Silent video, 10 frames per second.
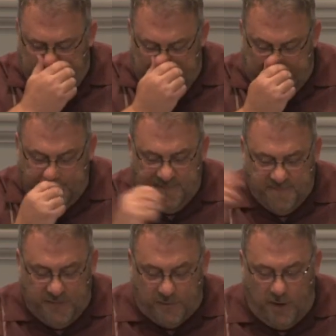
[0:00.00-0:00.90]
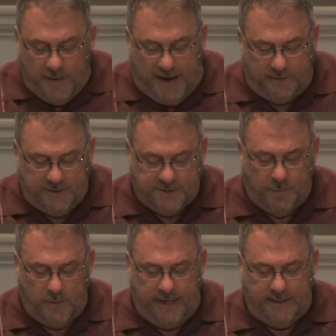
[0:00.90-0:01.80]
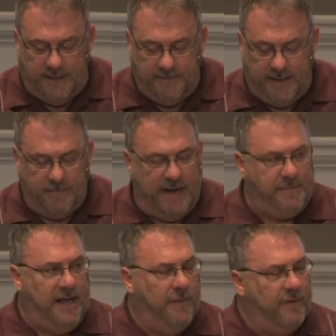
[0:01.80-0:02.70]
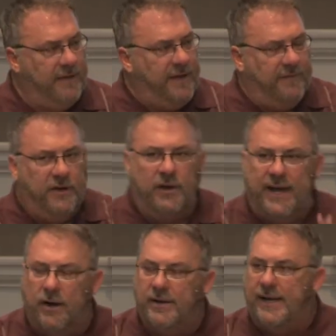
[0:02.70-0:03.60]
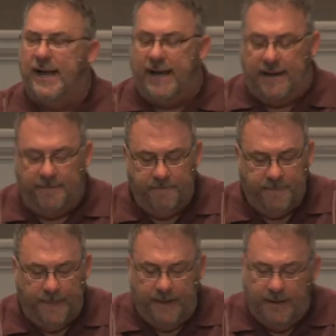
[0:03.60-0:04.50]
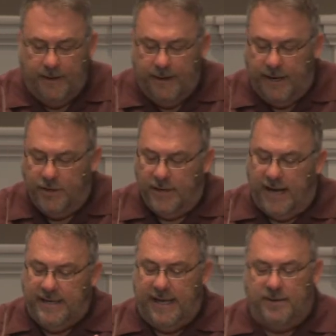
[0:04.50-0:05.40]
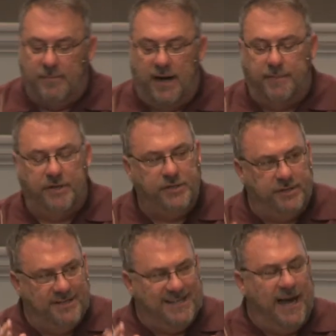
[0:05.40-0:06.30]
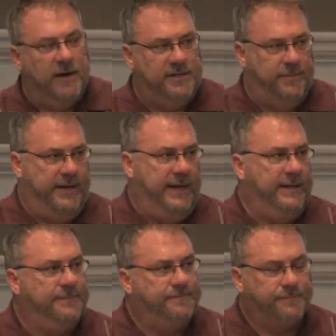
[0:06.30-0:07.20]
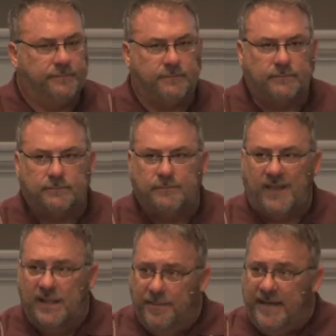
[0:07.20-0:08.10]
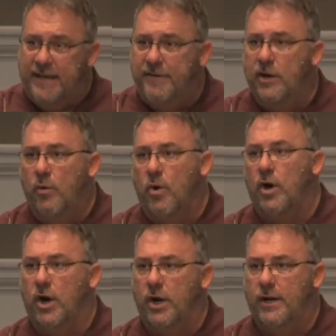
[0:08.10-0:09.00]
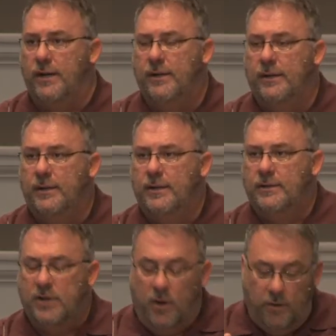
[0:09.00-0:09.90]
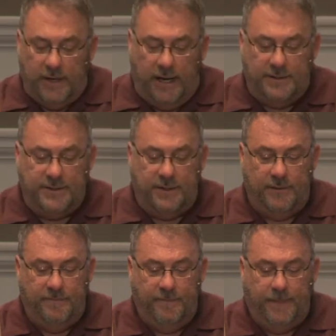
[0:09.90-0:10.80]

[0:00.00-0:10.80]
of throw out this morning that might be helpful. If you're here today and you're not yet a mom, but you desire to be, let me give you a word to hold on to,